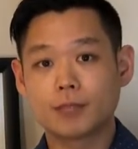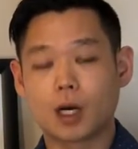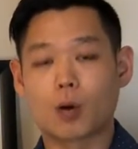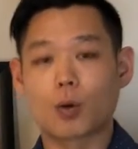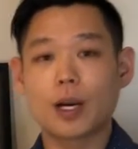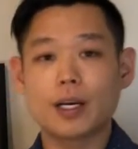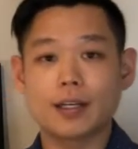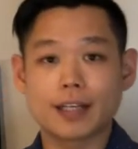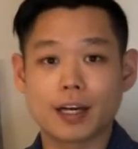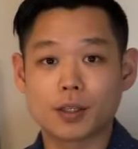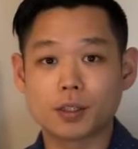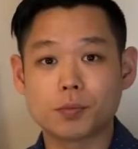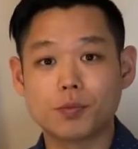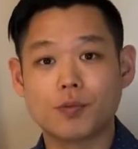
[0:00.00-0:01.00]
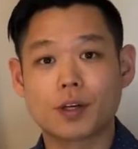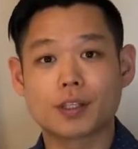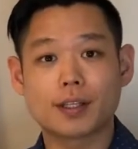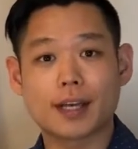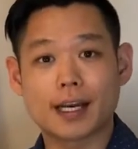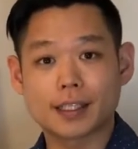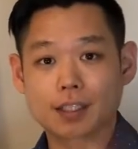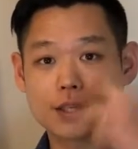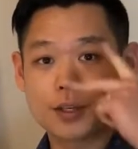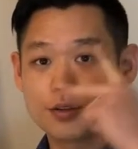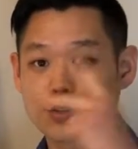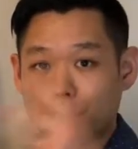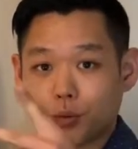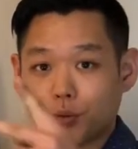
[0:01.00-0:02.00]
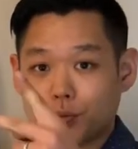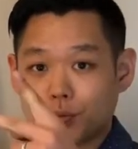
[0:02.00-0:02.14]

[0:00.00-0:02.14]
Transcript: All right, now let's move on to task 2.